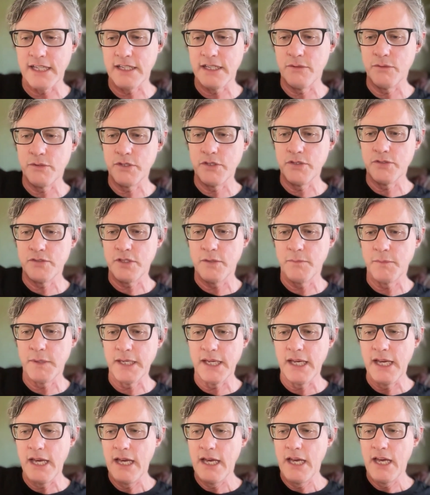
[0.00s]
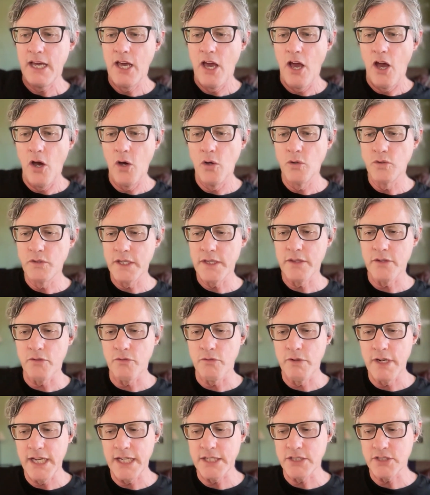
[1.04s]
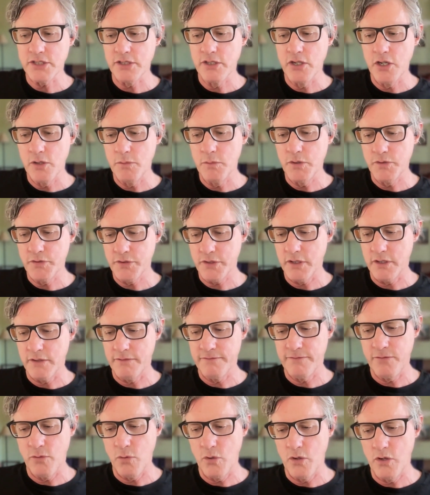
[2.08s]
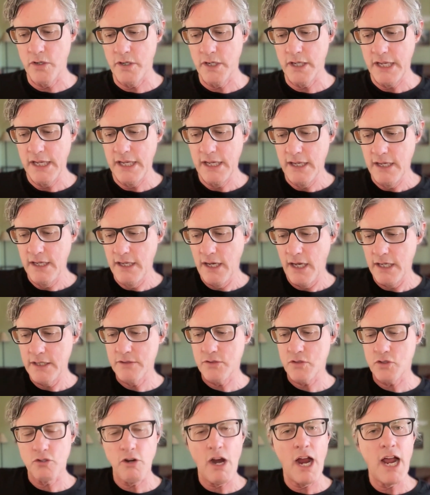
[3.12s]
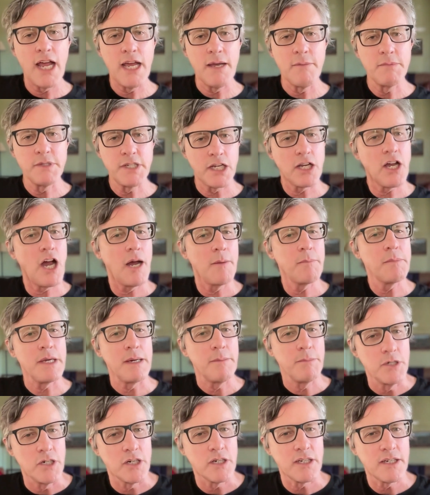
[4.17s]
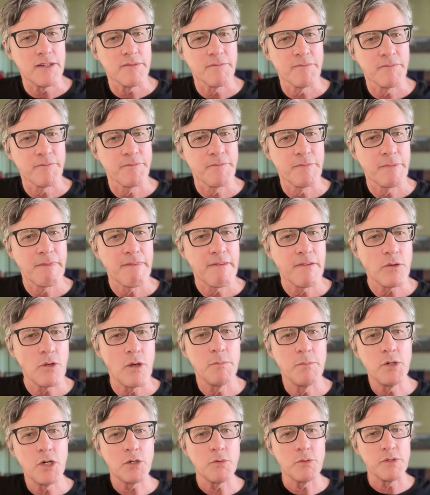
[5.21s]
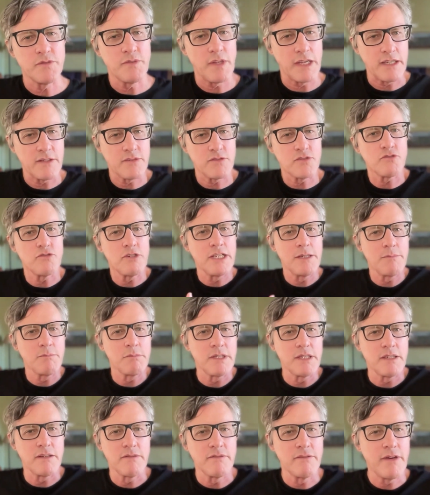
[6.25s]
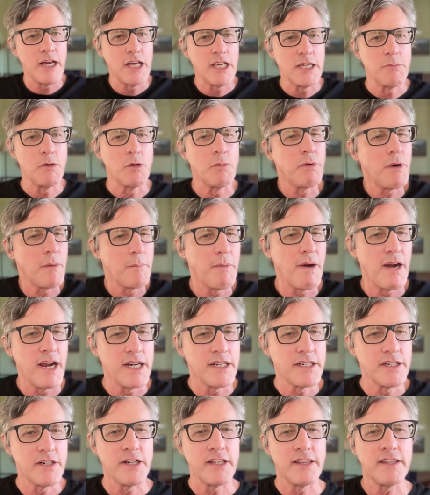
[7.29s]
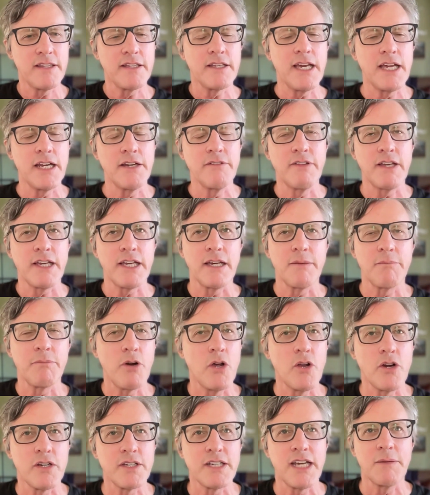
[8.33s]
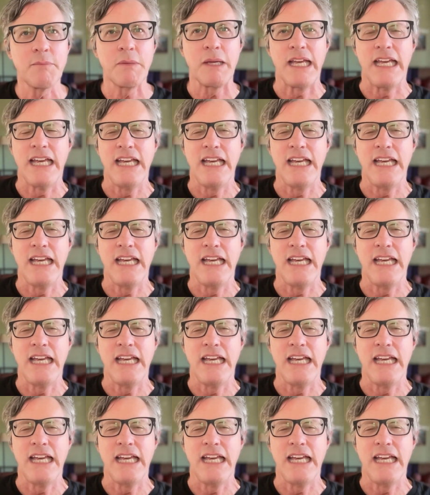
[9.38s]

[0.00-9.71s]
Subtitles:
Like it used to be only the rich nobles could afford a scribe to copy a book. So a book was extremely valuable proprietary, kind of like a prototype.